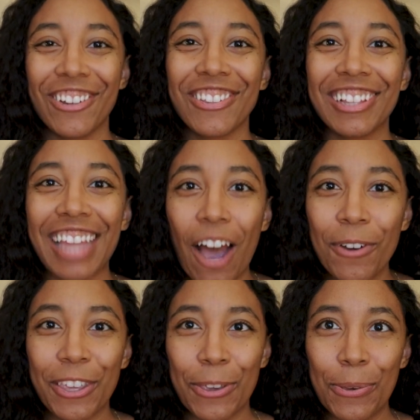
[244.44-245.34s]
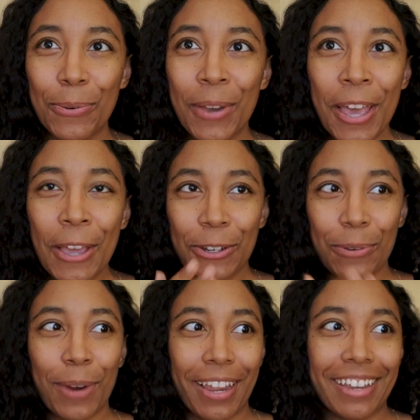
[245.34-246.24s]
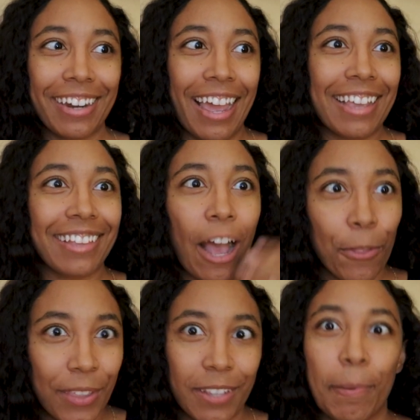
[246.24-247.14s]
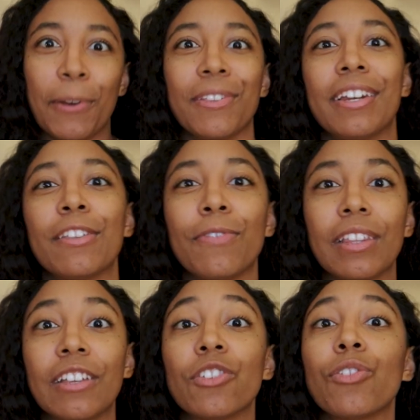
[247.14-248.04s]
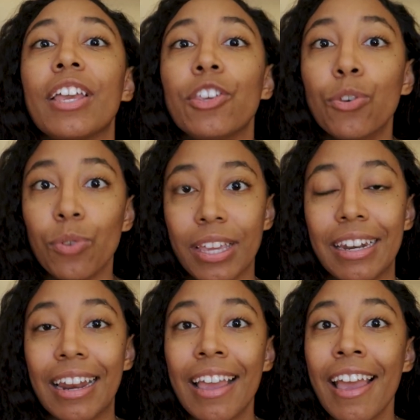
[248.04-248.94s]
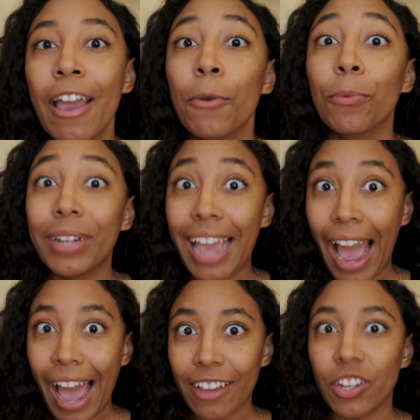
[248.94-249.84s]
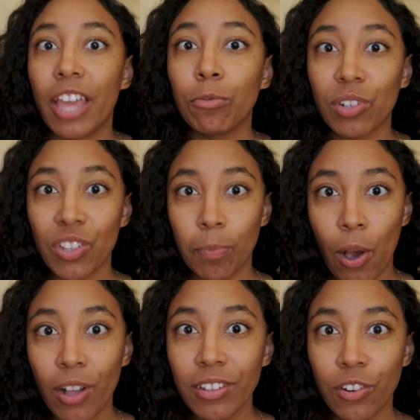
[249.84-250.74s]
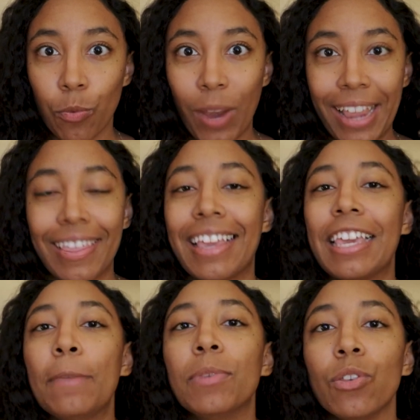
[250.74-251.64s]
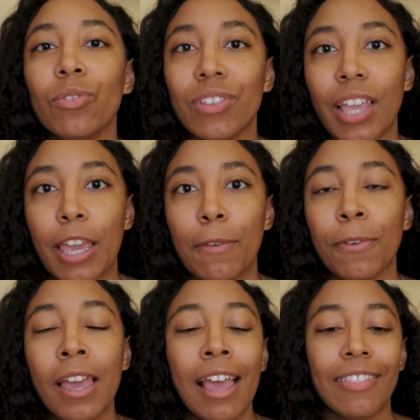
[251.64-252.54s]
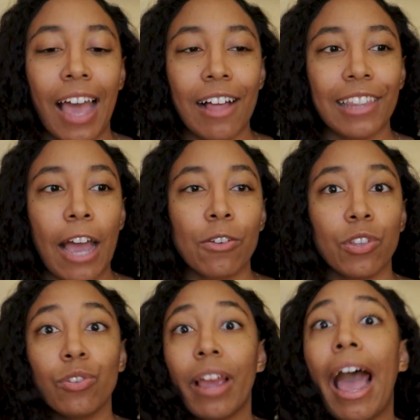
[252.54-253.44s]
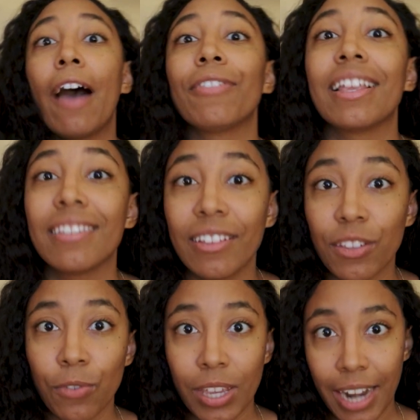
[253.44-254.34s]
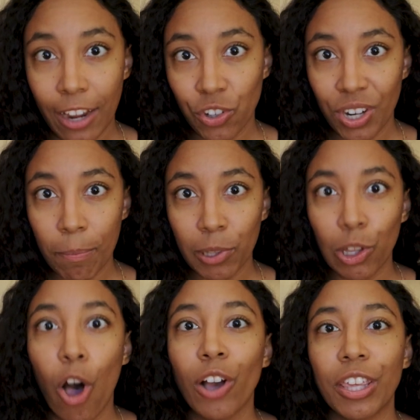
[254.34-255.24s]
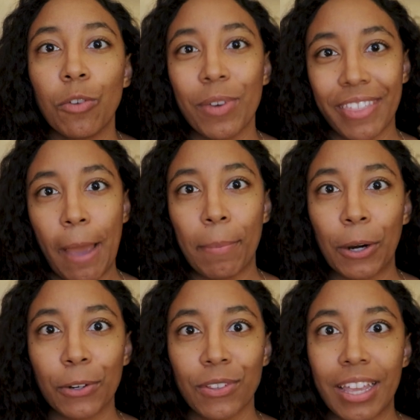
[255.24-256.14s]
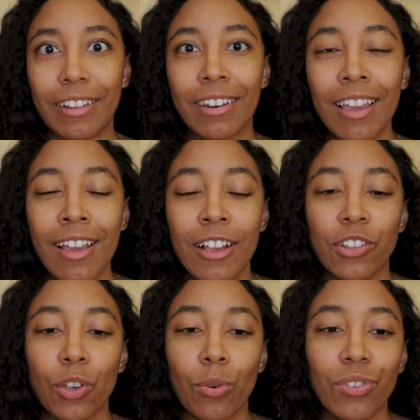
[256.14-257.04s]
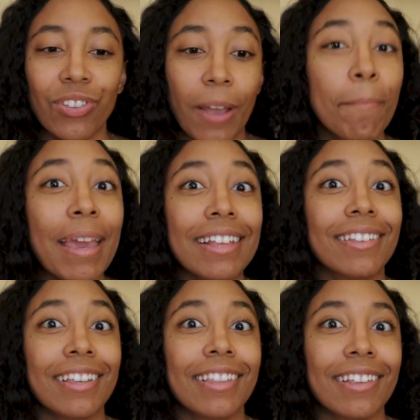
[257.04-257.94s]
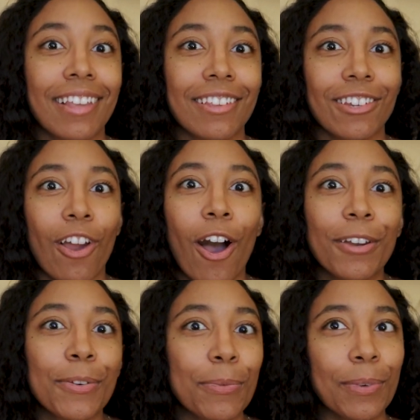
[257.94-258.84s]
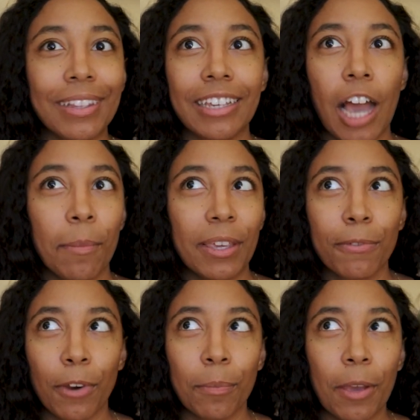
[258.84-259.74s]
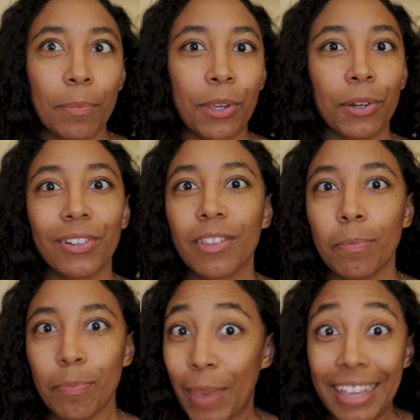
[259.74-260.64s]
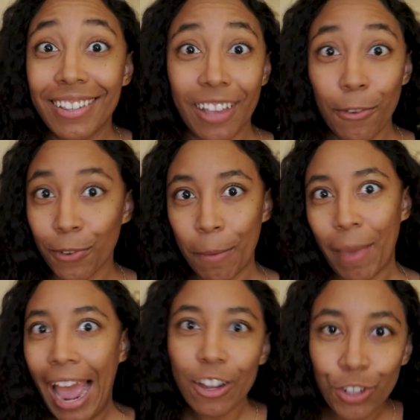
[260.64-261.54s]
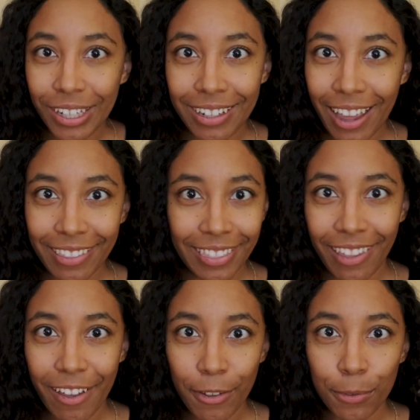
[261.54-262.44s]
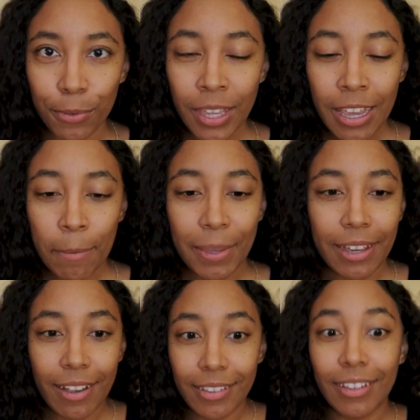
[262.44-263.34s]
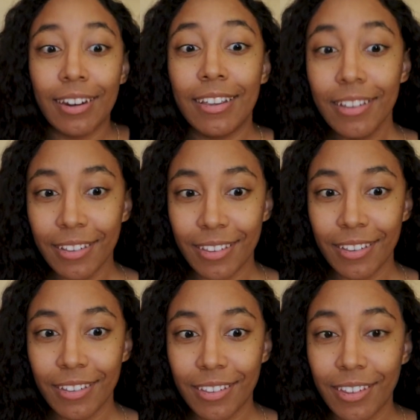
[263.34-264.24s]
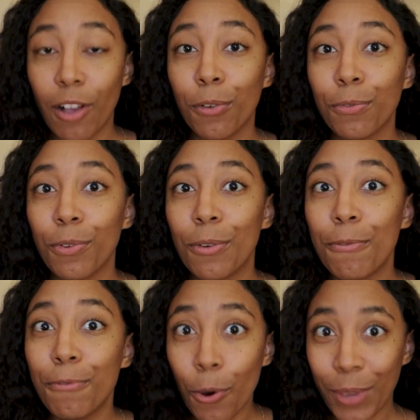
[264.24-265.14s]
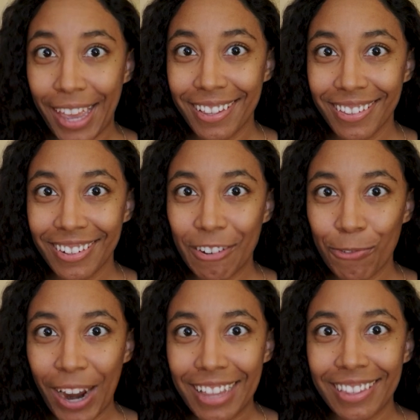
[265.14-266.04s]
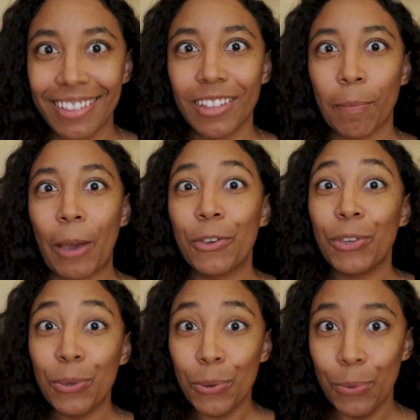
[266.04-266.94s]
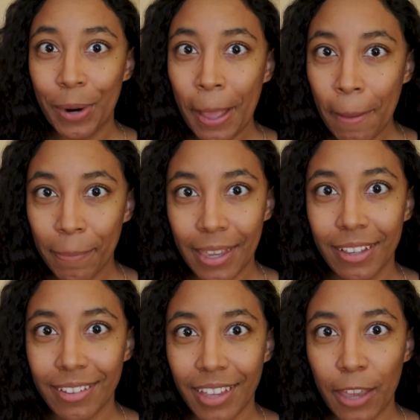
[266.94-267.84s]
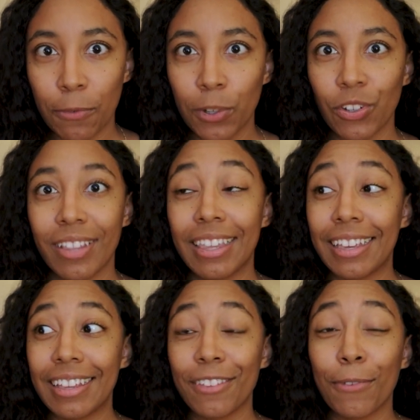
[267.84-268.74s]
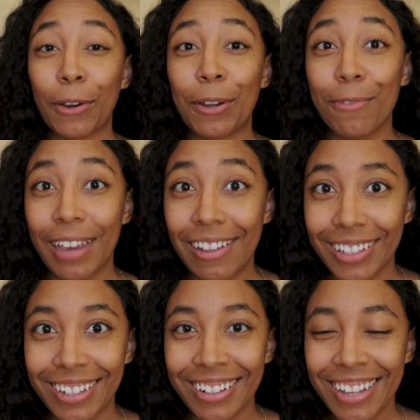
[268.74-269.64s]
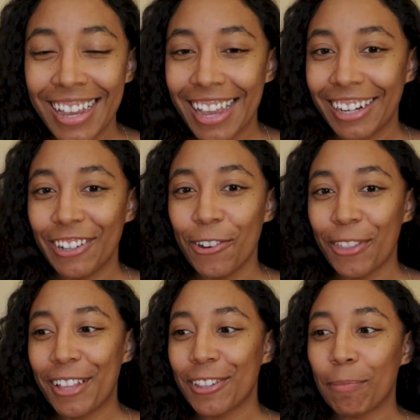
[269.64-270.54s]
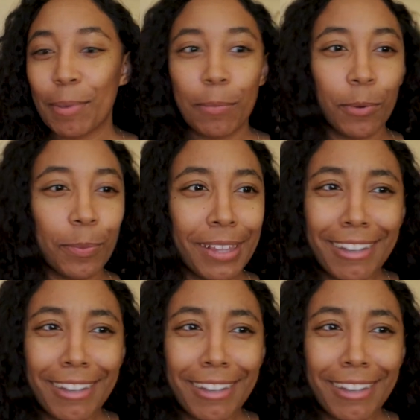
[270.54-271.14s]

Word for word: just allowing you to recognize how this person is feeling so that you can react and respond in a way that keeps you safe, that allows you to have that sense of connection and belonging with that person. So, some may see this as not really coming from a pure space of compassion and love because it is self focused, right? This is about you being safe, which I think is very valid. And I know that some people will be